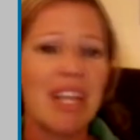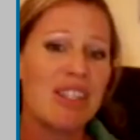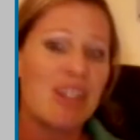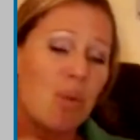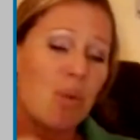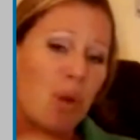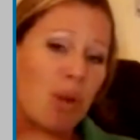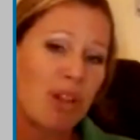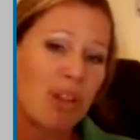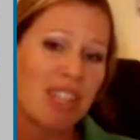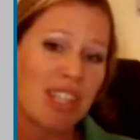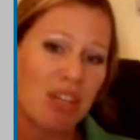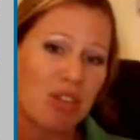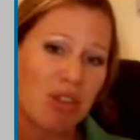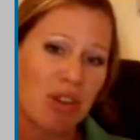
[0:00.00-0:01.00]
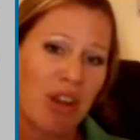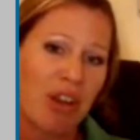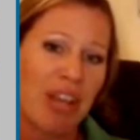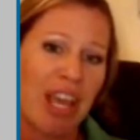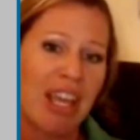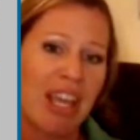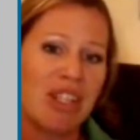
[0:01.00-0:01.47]
into one central
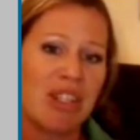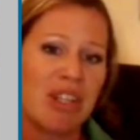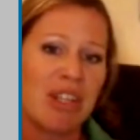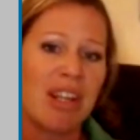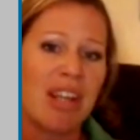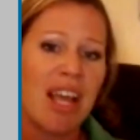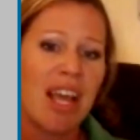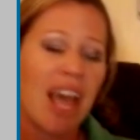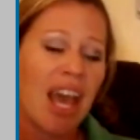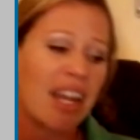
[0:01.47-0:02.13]
location